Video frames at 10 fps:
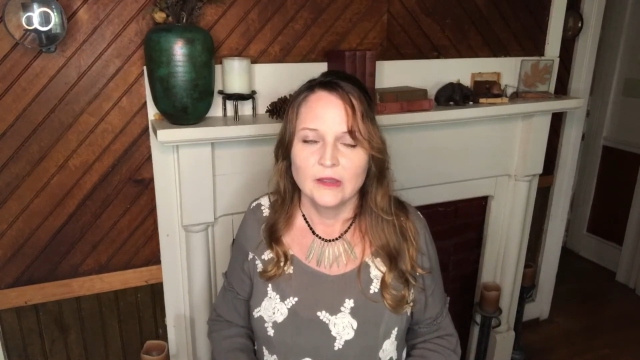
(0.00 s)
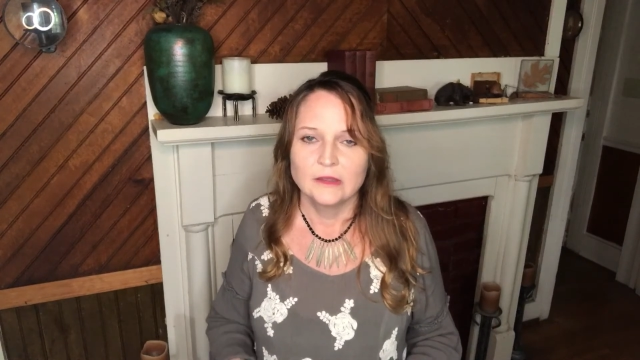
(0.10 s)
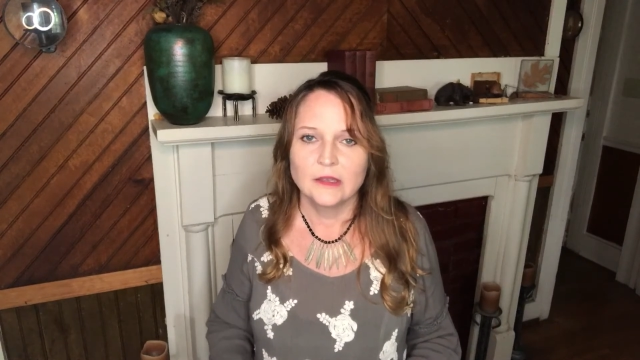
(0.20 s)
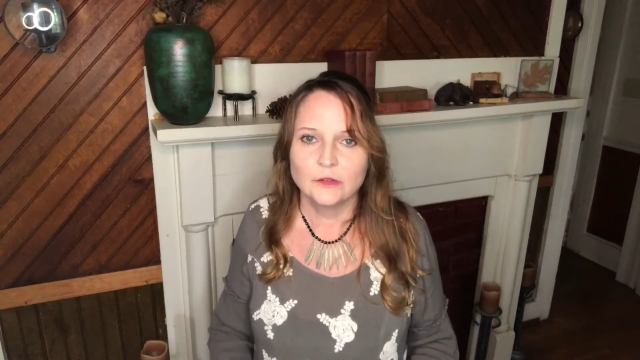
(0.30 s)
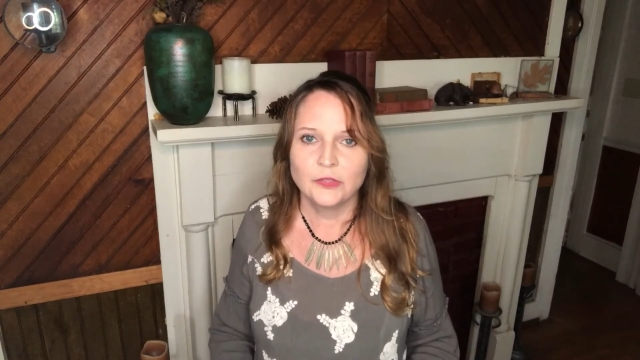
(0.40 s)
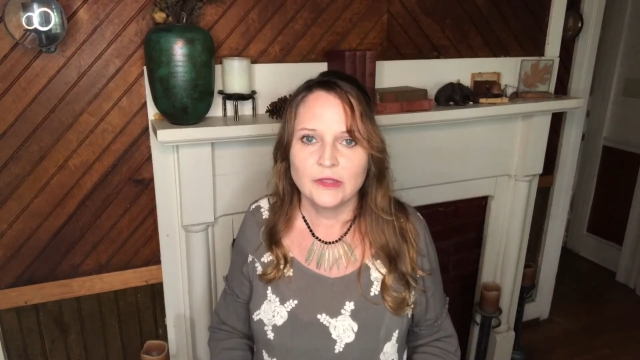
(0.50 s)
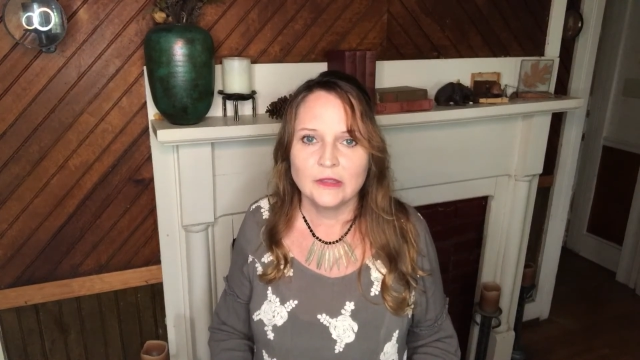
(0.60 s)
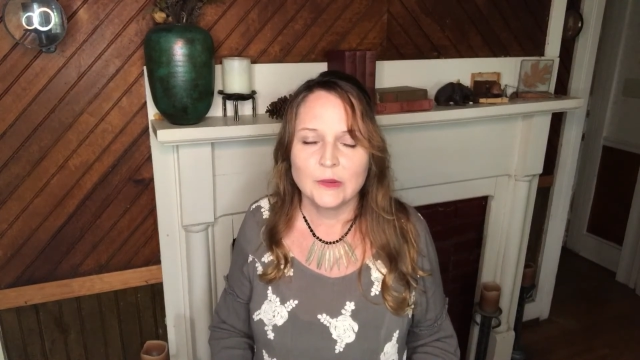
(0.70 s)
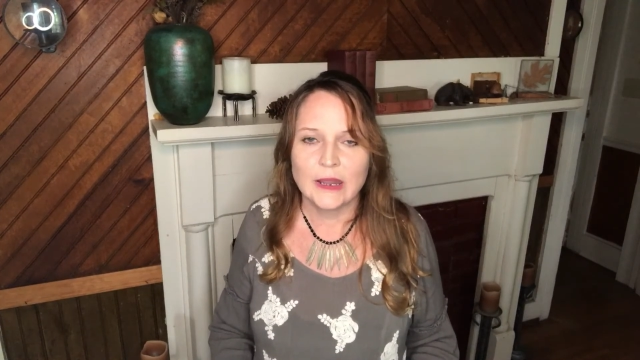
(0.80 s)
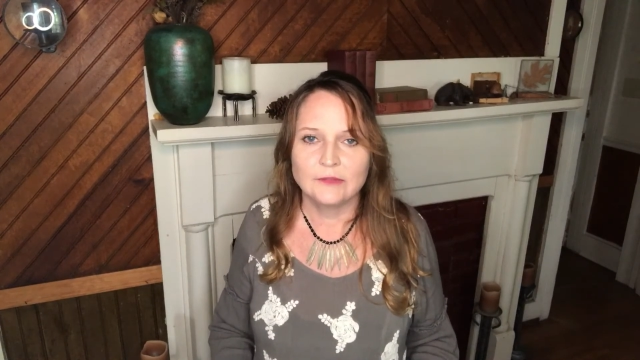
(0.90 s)
The other thing
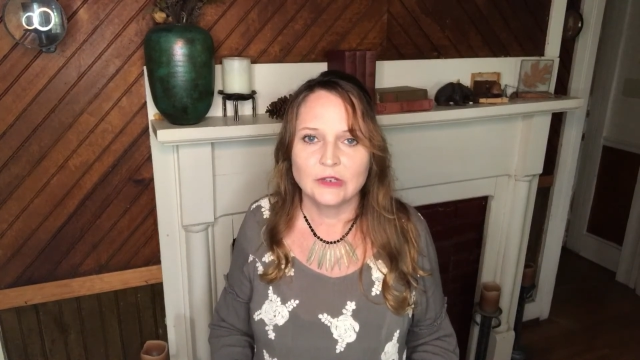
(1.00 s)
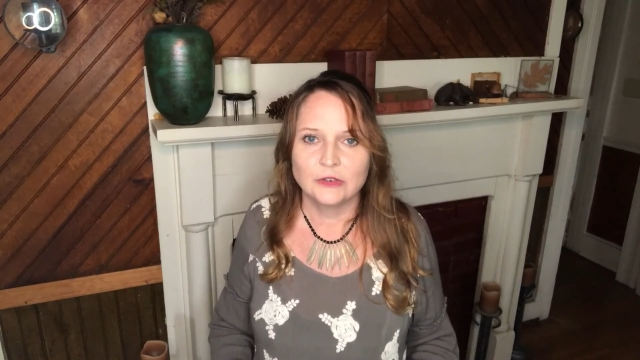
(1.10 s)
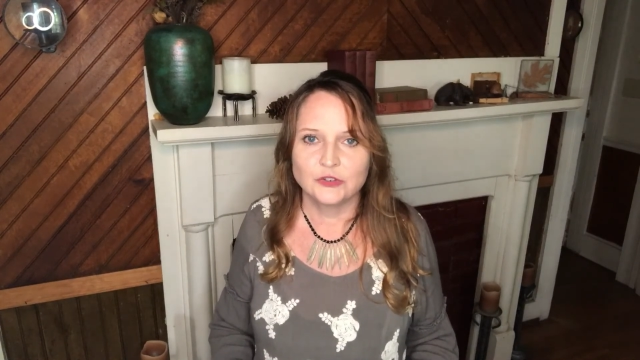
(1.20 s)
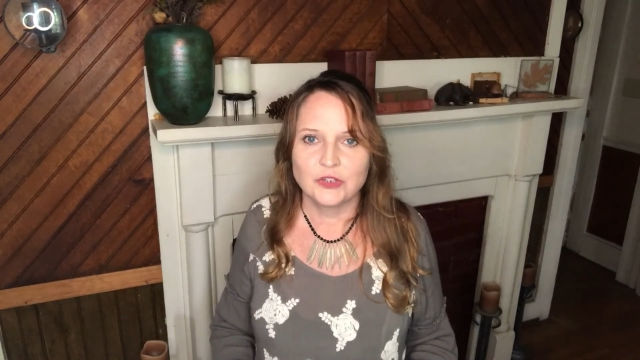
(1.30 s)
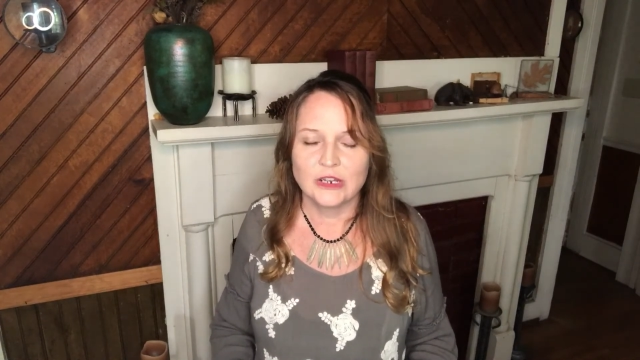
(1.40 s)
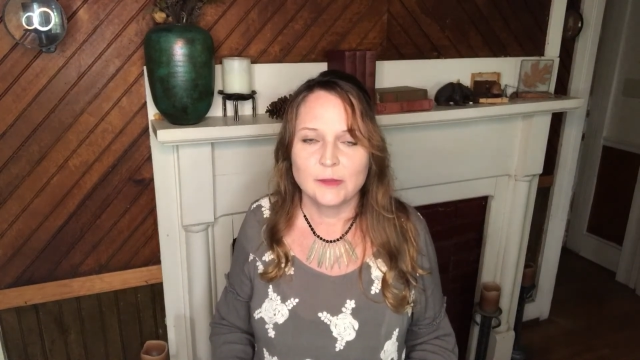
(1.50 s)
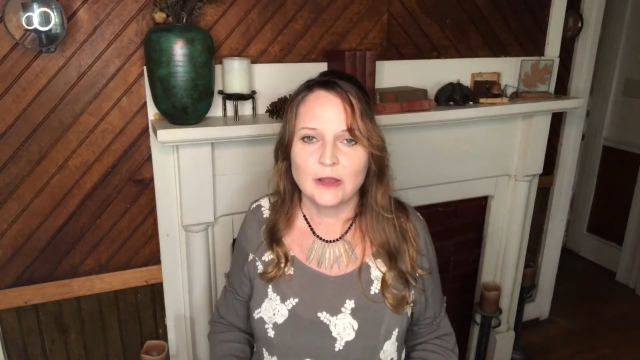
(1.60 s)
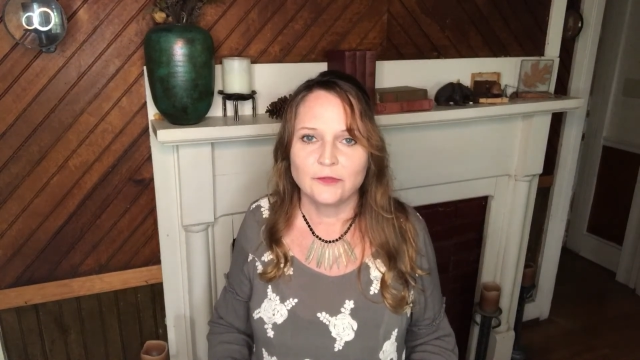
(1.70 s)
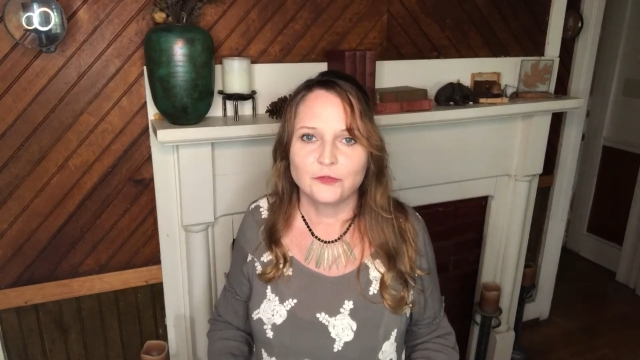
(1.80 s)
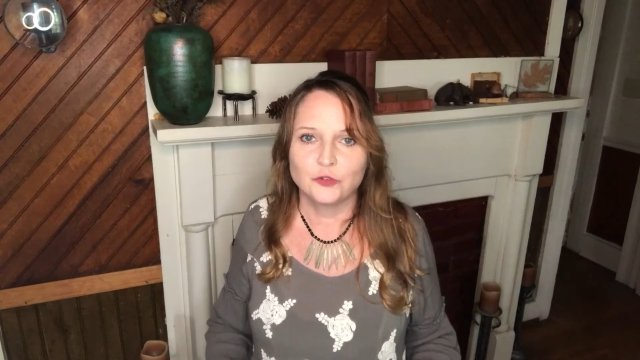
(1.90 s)
that you have to understand
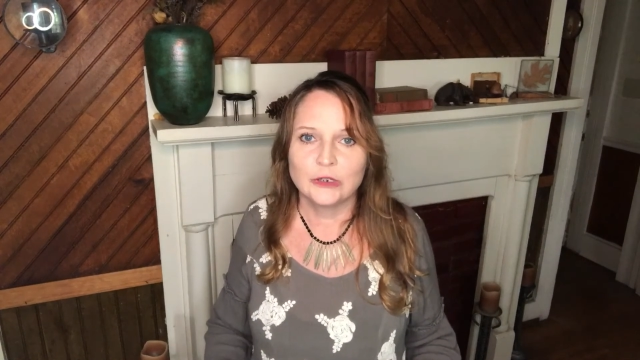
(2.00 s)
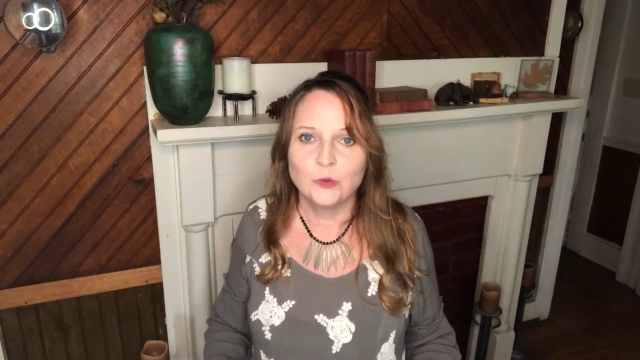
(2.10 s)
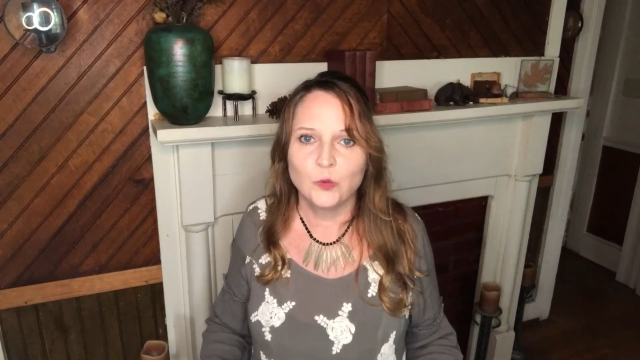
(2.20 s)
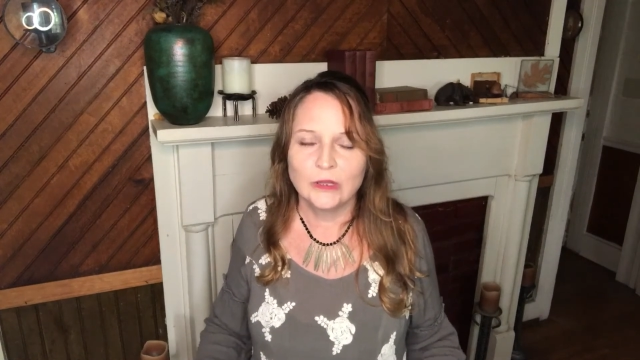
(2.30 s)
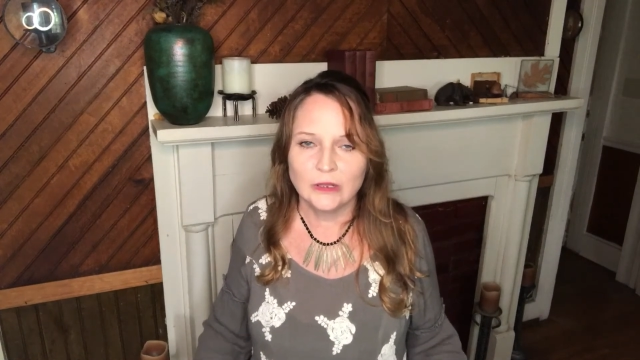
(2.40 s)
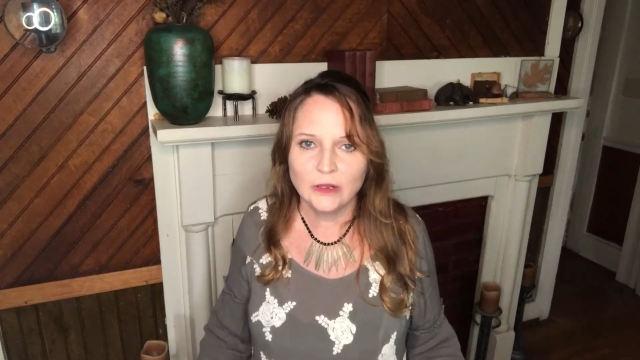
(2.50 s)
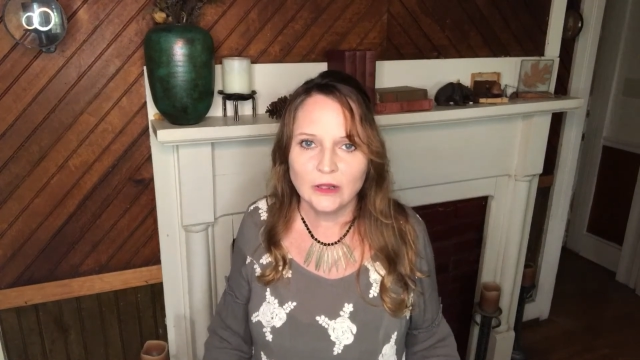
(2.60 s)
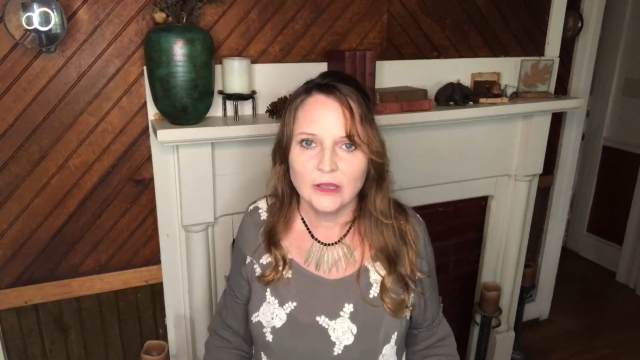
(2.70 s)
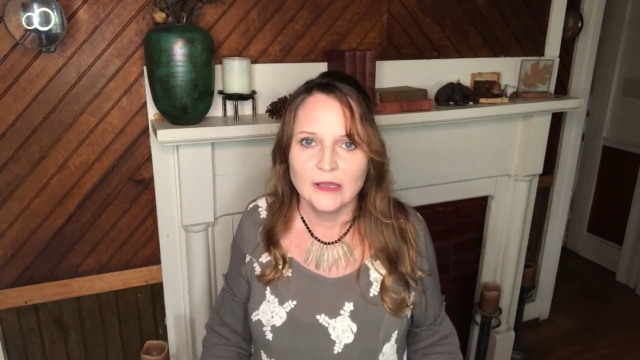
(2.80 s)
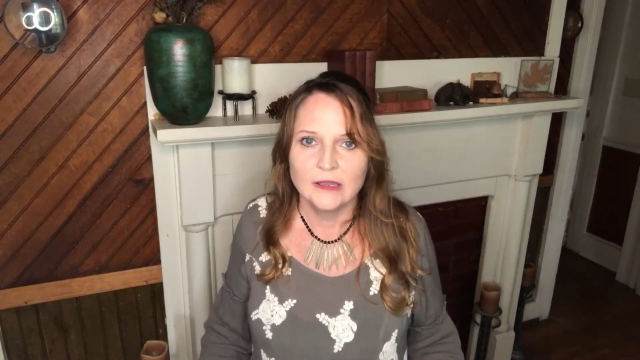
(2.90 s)
about free will